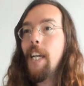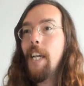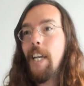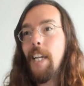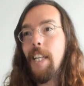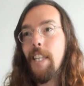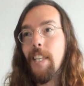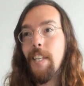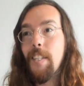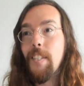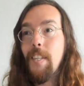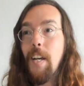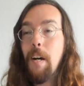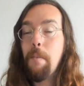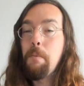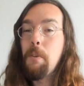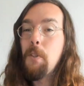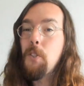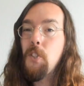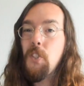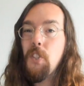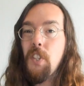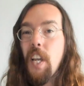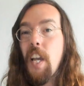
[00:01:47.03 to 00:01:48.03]
The
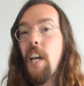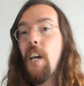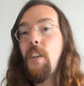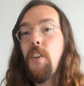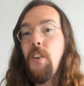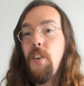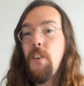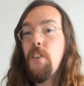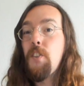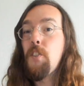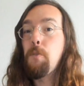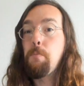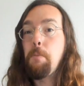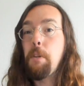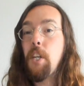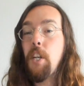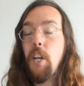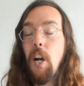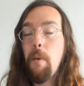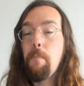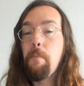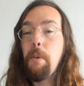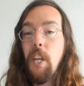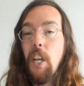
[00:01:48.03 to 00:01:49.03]
double standard is
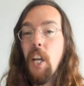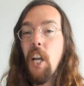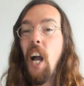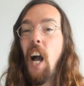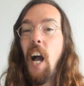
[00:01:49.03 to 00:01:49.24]
becoming